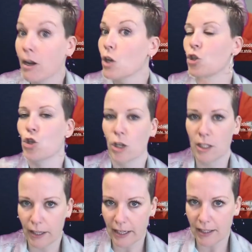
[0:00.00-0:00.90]

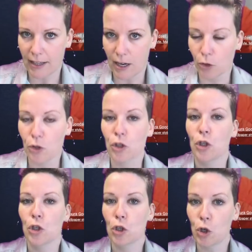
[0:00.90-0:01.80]
just like it sounds,
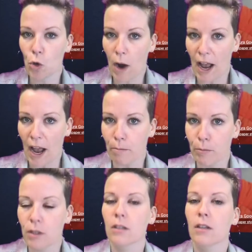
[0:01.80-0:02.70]
2
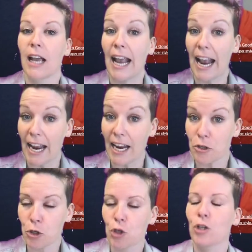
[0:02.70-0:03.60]
M's,
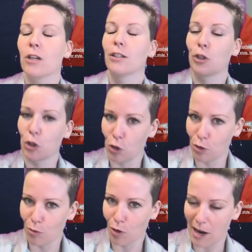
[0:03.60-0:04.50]
H, 2
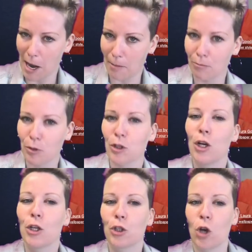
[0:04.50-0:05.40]
more M's.
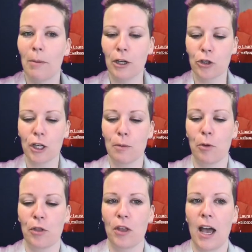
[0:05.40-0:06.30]
So I'm actually going to
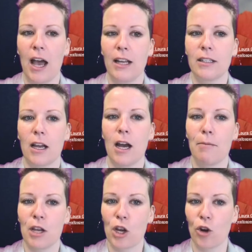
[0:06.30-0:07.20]
put that
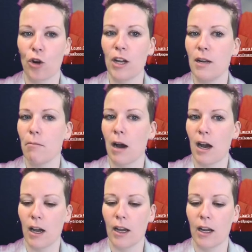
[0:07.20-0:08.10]
here in
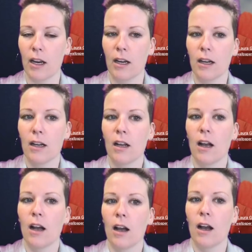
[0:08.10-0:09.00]
my,
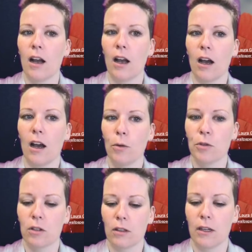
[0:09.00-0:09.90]

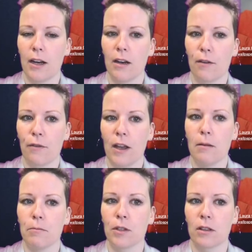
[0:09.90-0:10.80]
whoops, not enough
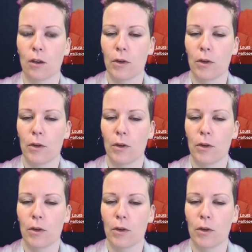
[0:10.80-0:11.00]
M's. There we